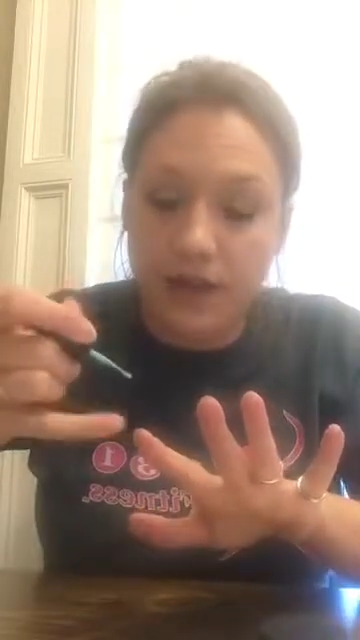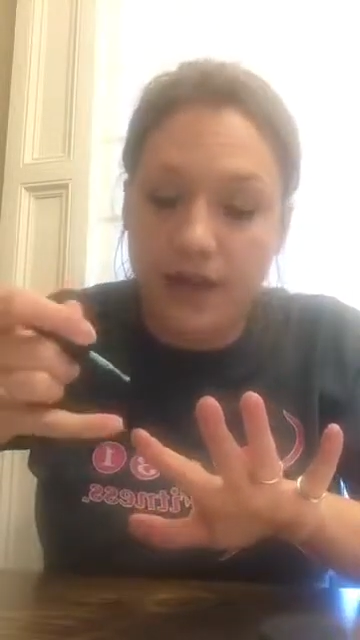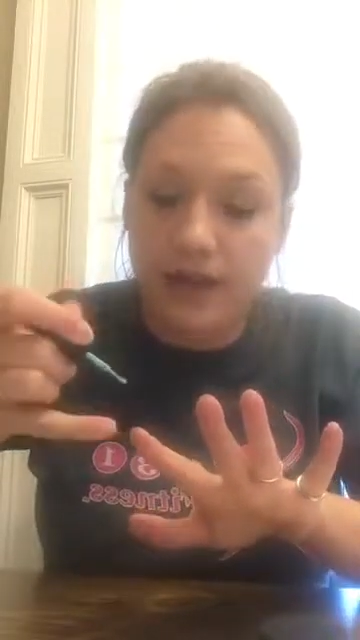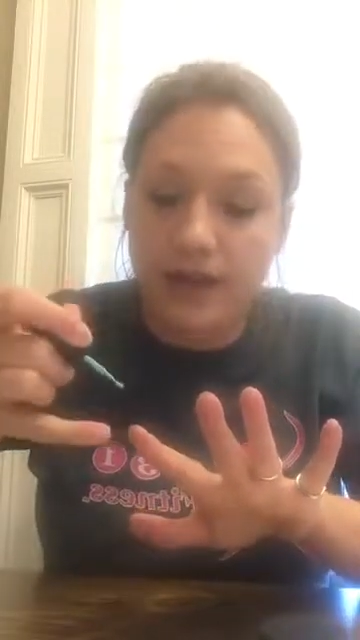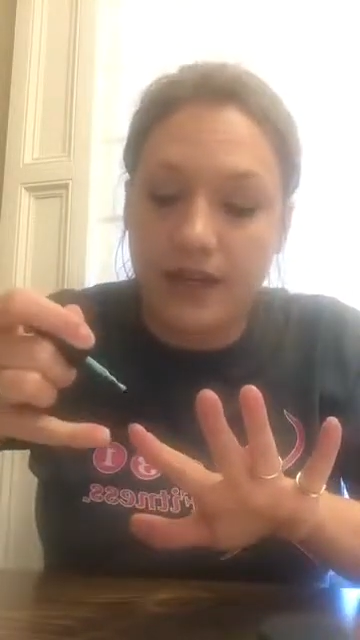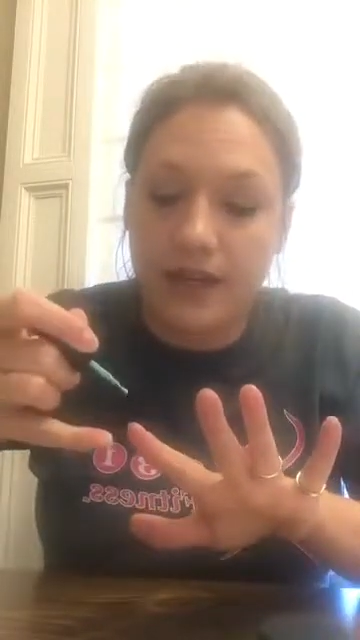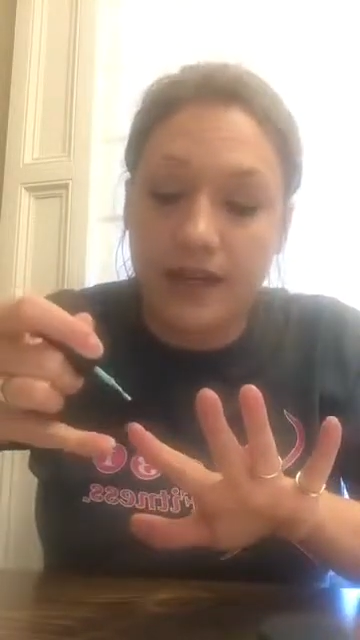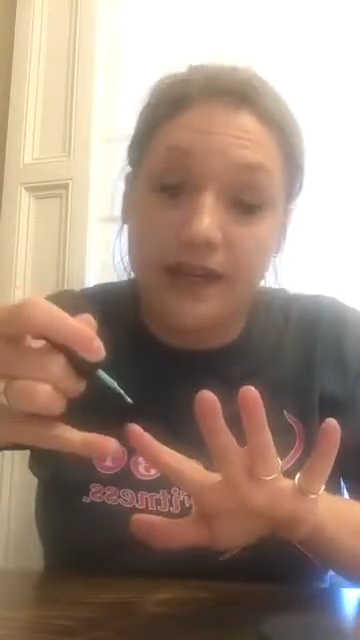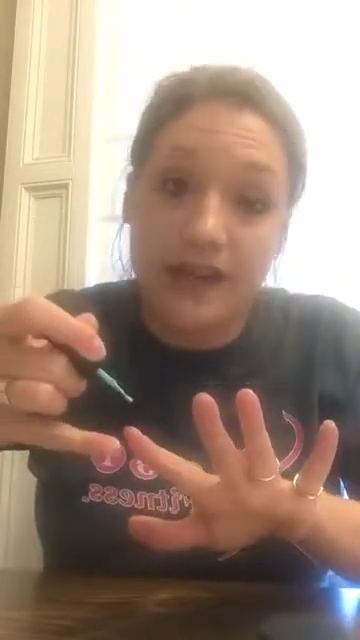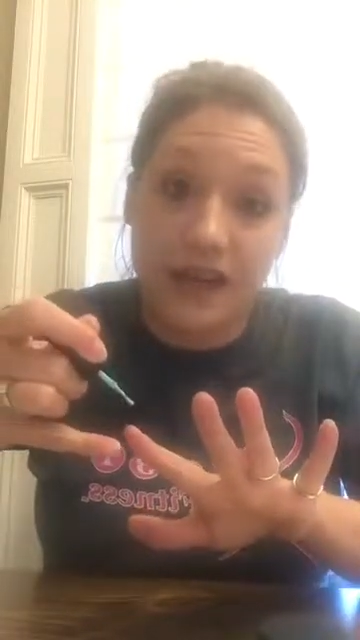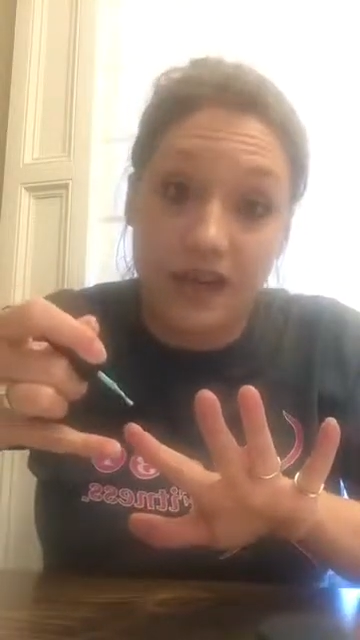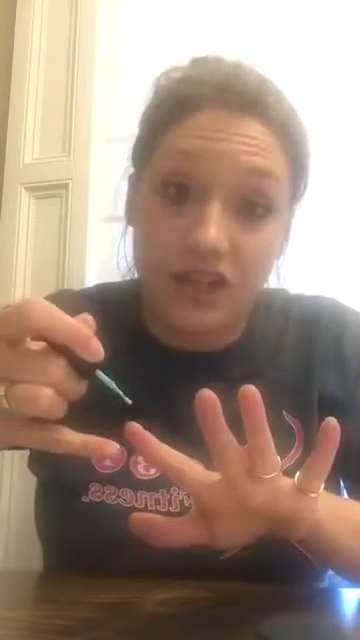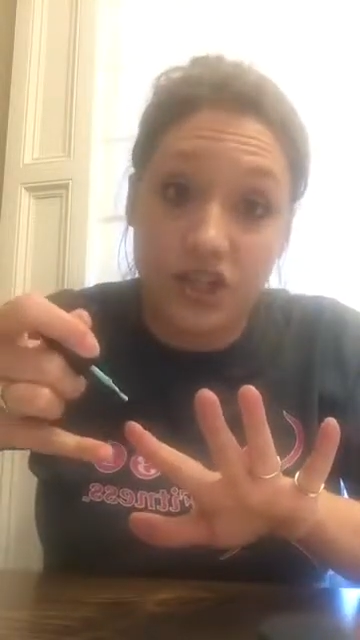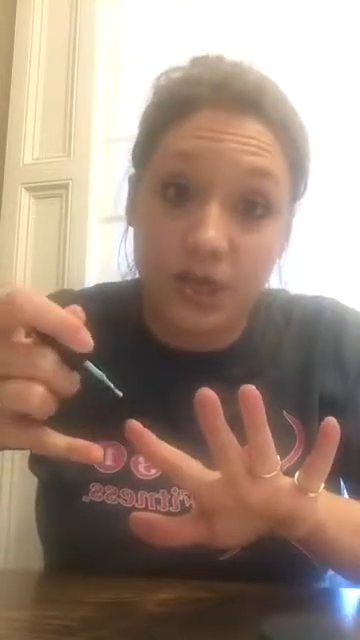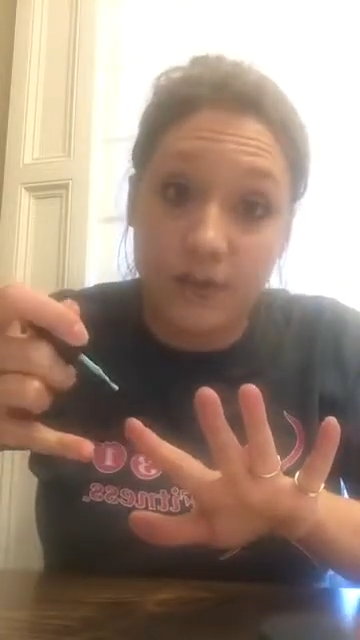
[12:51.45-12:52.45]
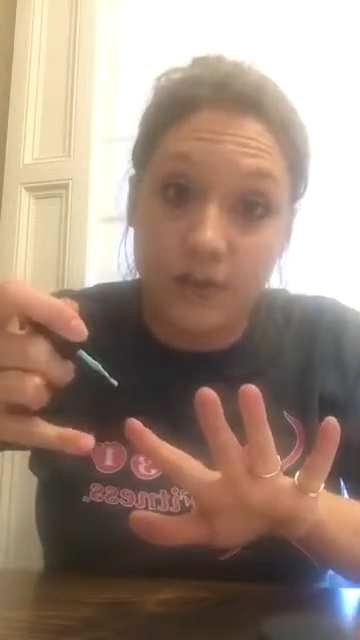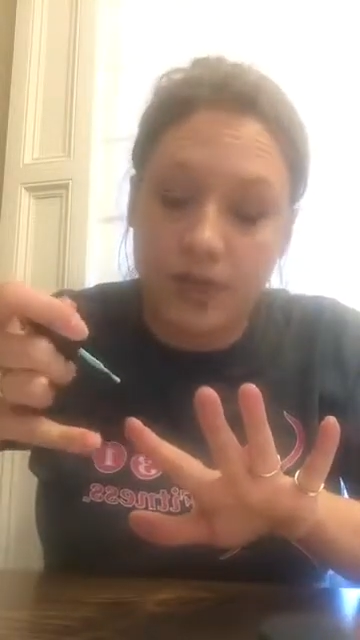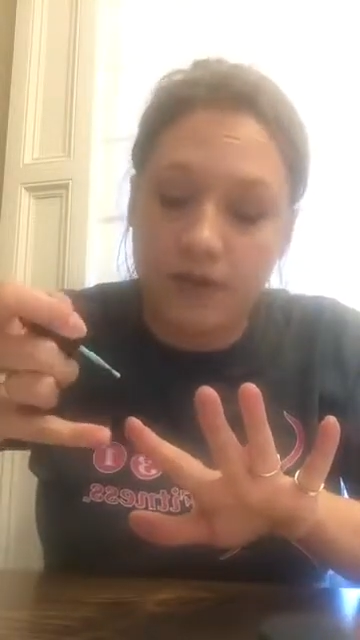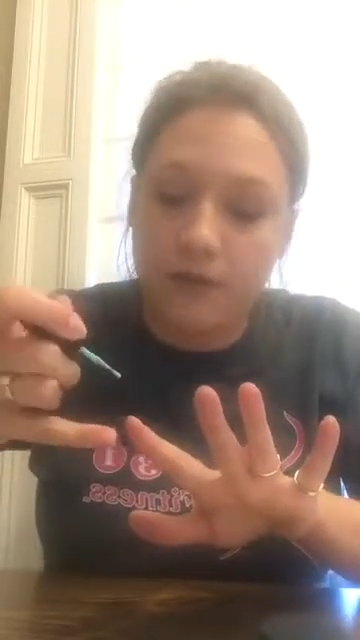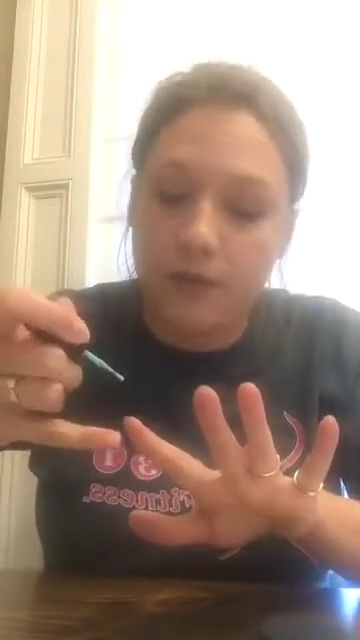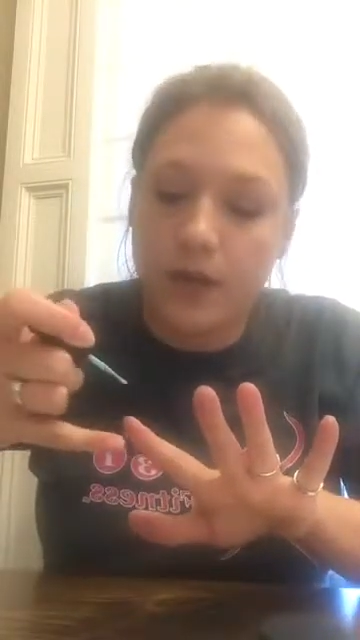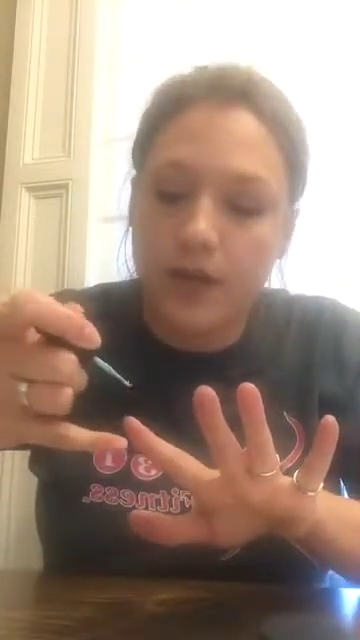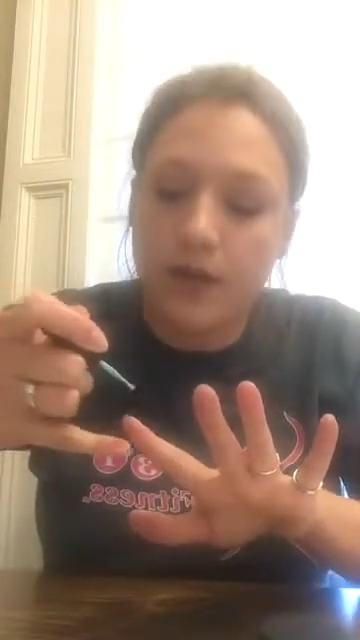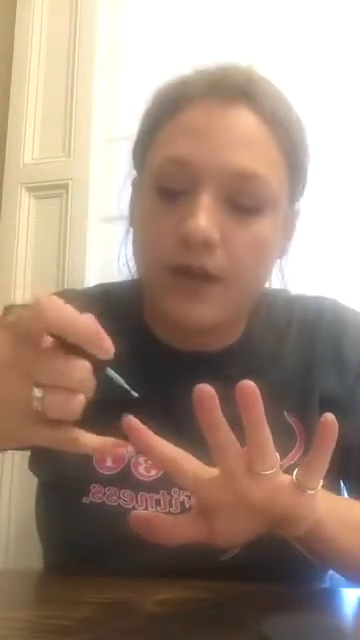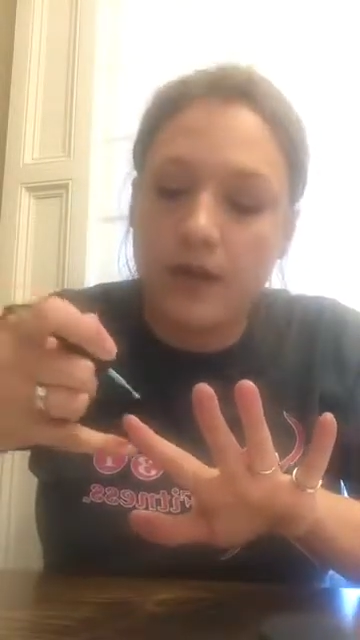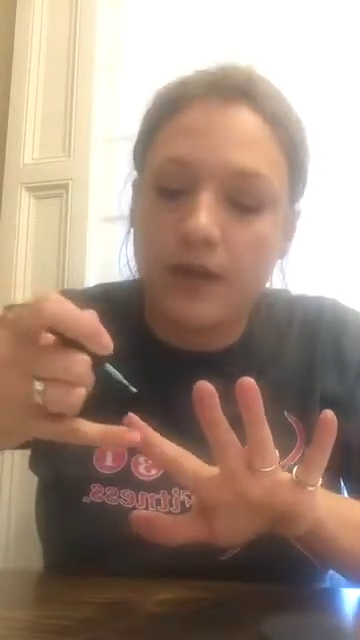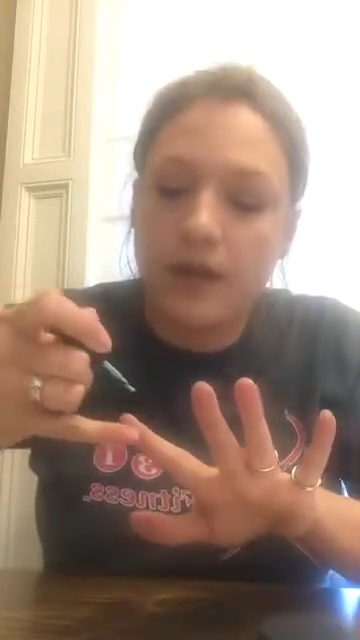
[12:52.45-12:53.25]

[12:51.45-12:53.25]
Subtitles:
and then it kind of chips off weird.